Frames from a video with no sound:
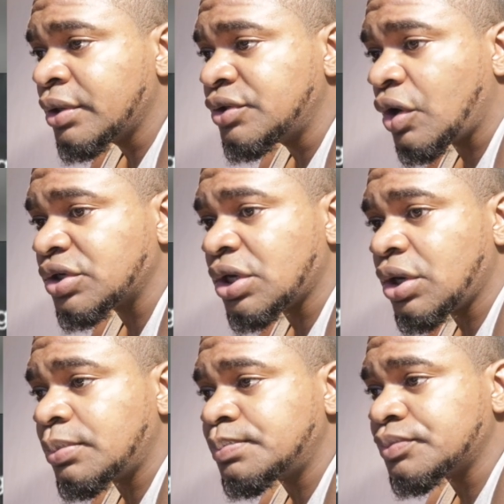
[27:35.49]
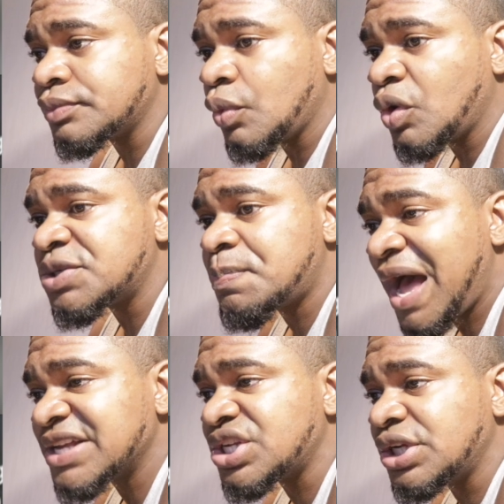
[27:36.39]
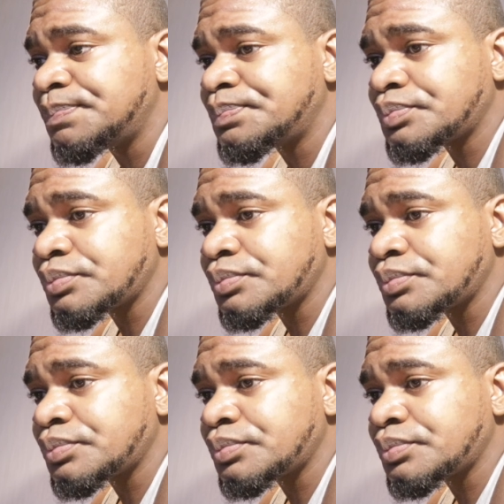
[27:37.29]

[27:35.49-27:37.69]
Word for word: daughter was passing,